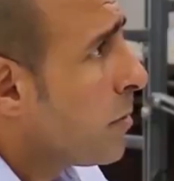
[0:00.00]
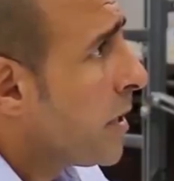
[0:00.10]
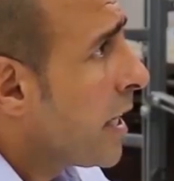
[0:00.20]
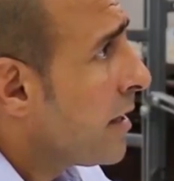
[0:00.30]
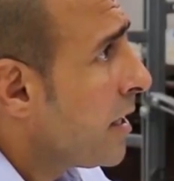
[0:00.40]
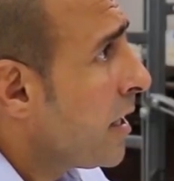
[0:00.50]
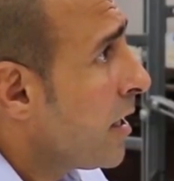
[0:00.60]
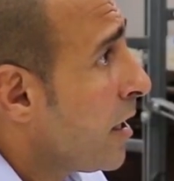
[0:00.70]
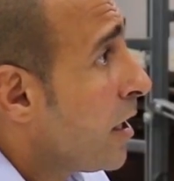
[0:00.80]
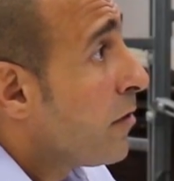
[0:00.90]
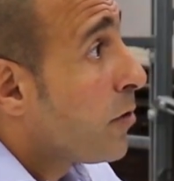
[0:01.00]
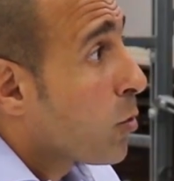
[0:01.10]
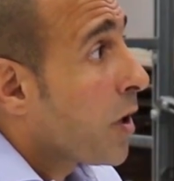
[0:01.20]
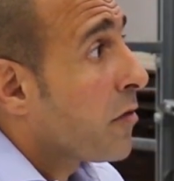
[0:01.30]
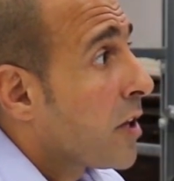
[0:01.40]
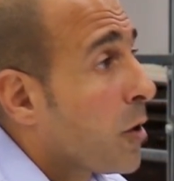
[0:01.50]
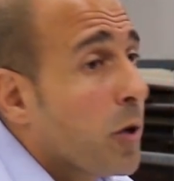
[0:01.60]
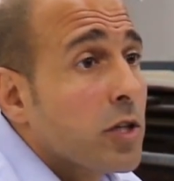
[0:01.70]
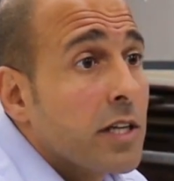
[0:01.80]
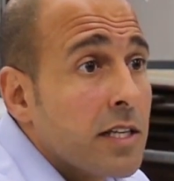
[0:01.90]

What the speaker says: will be ready for one of the robotic